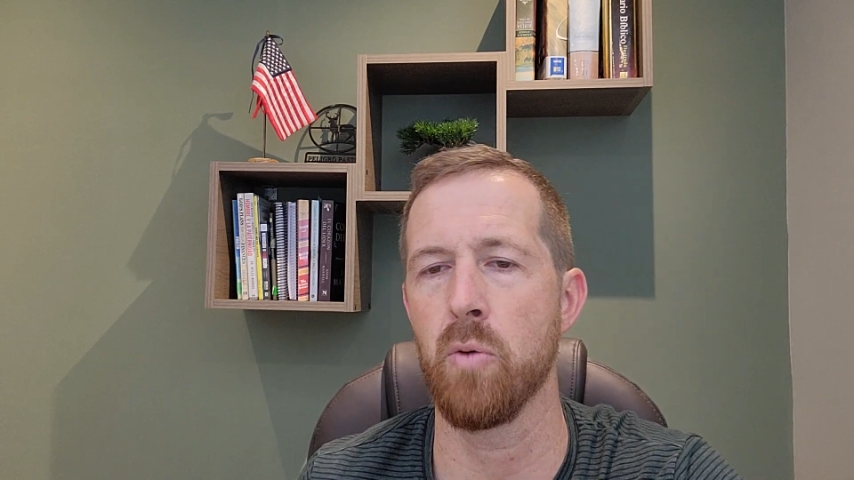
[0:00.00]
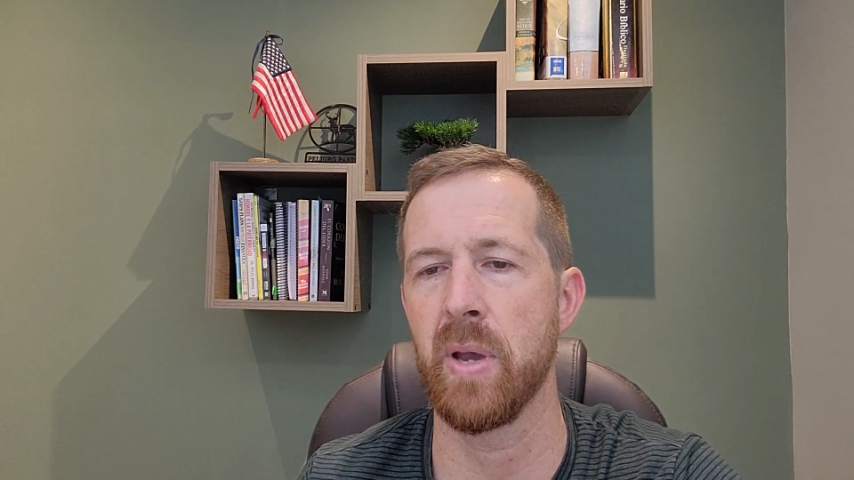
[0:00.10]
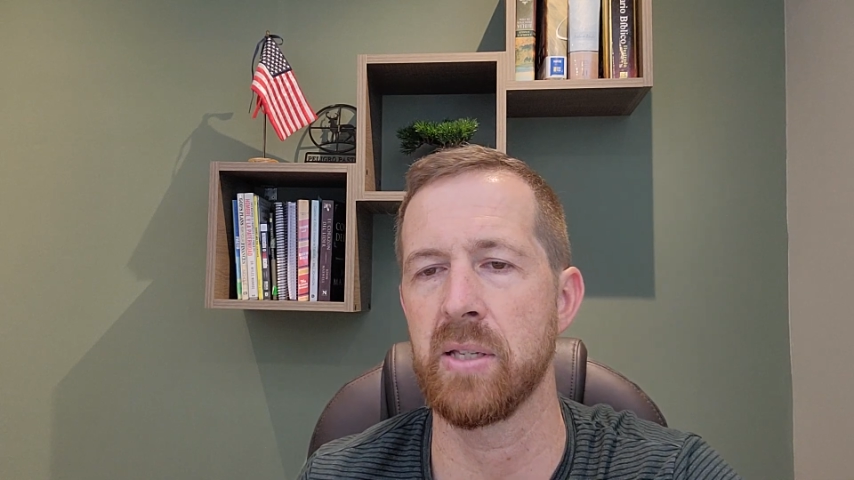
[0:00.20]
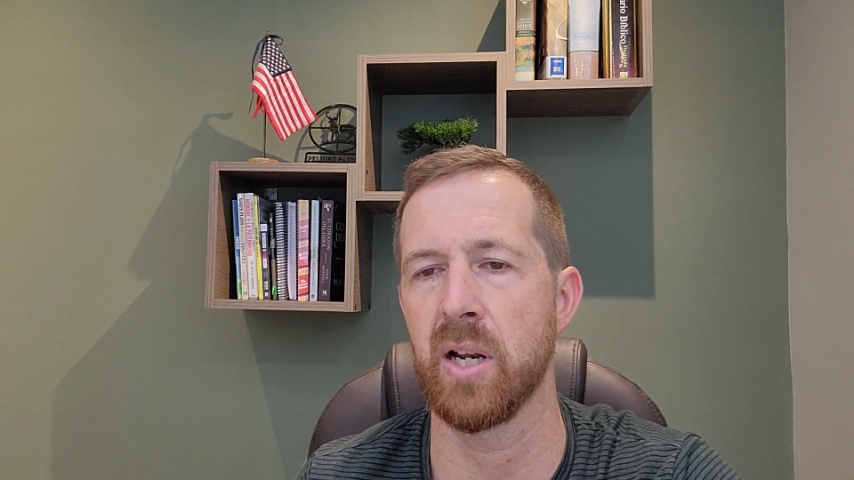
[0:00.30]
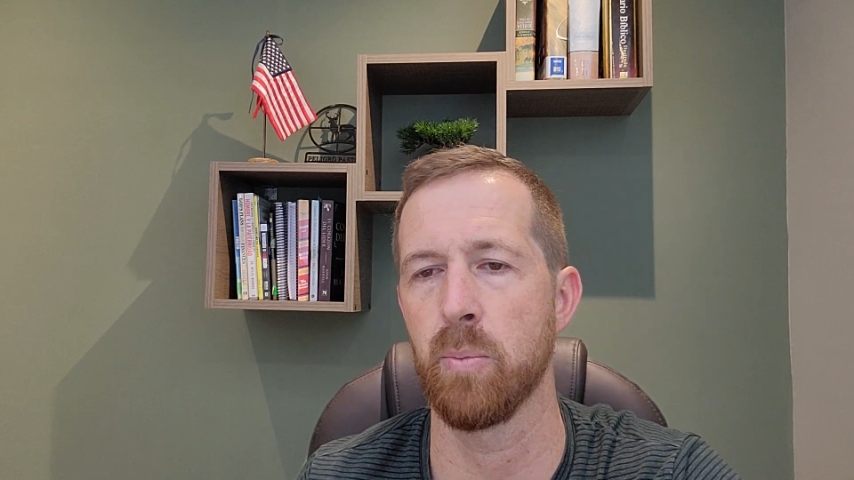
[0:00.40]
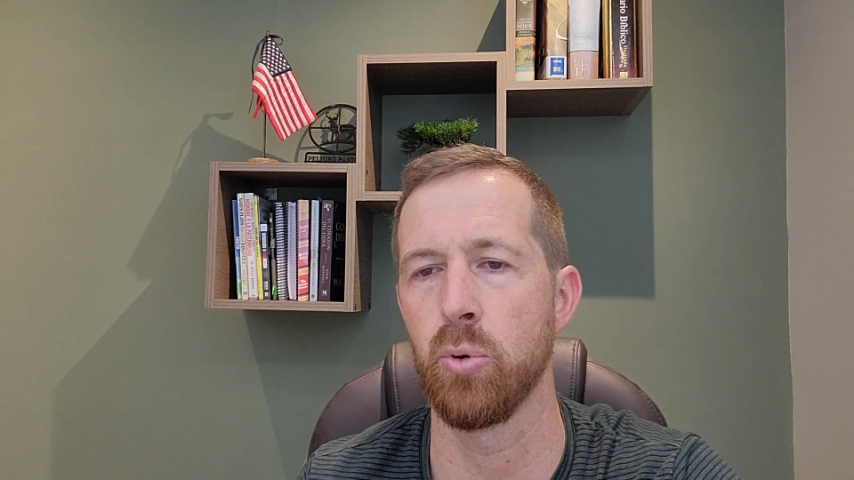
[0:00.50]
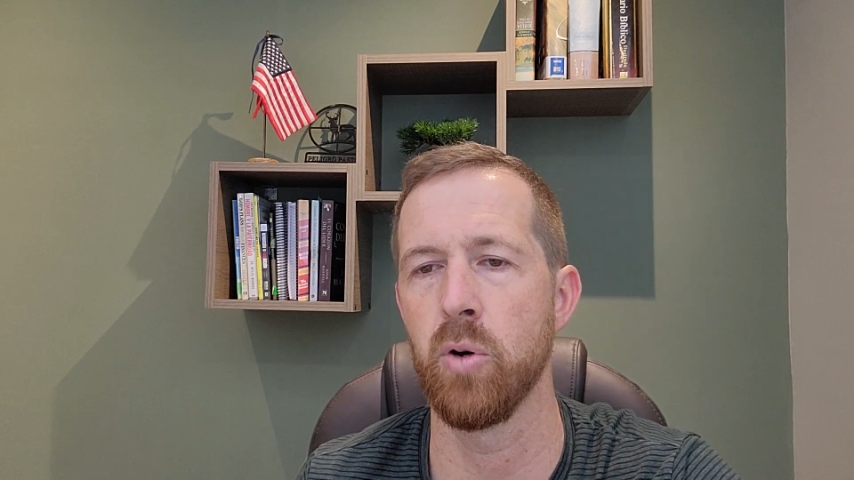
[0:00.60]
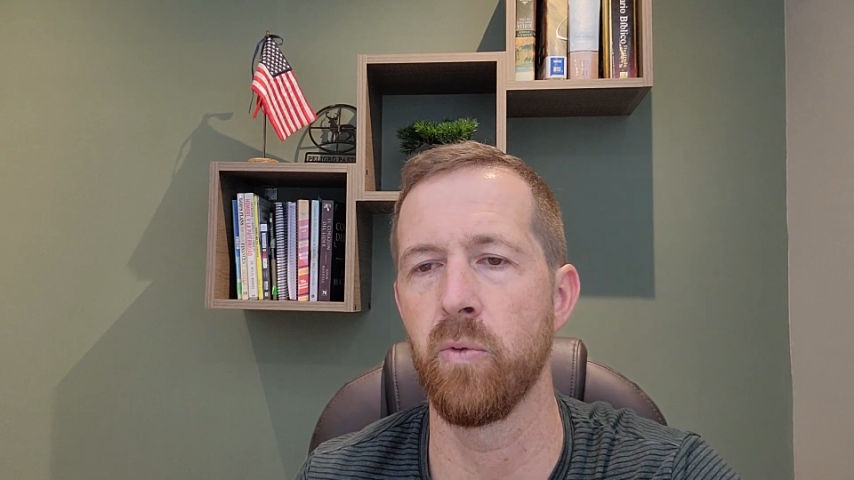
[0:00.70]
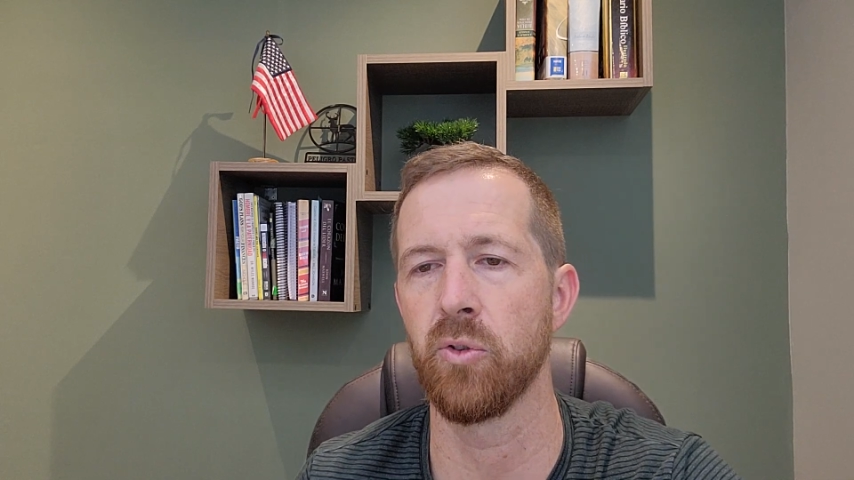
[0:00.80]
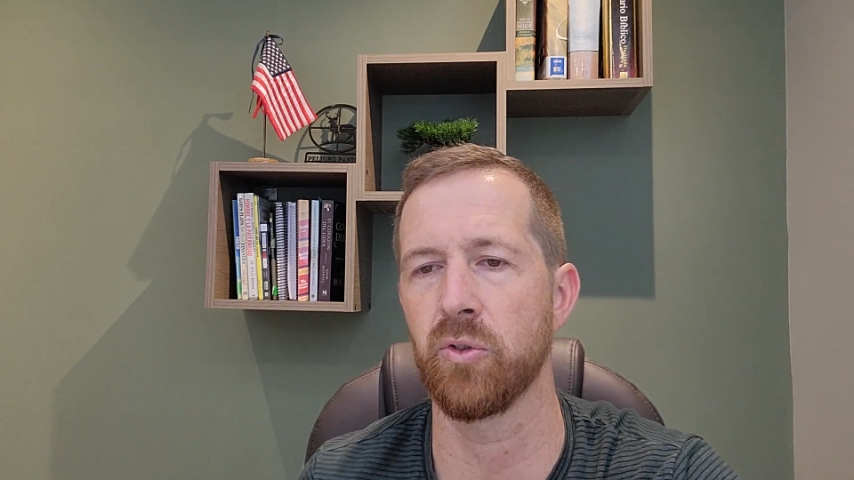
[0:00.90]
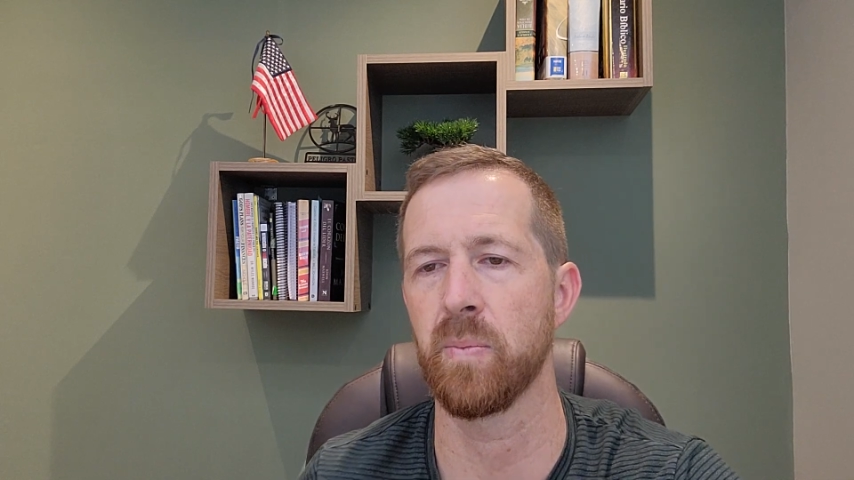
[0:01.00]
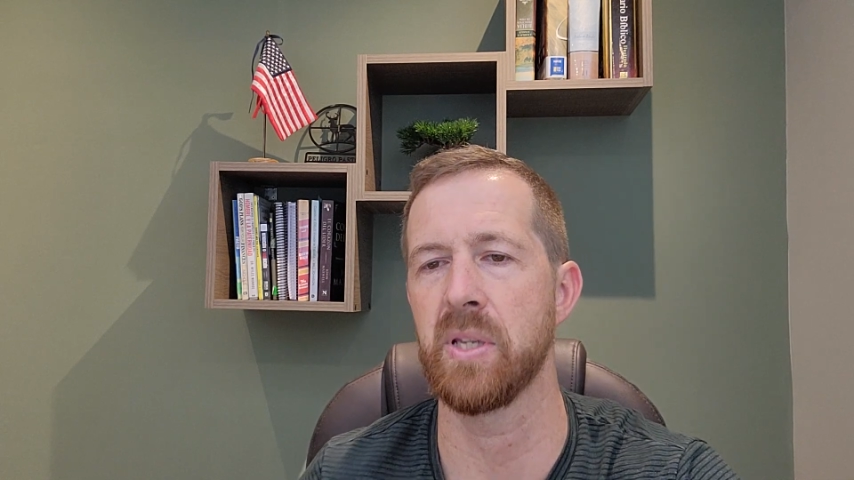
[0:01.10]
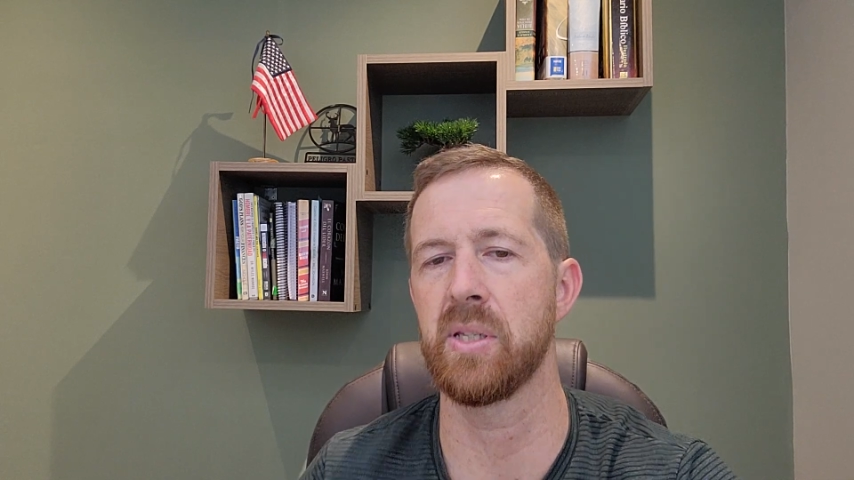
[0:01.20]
permits and approvals from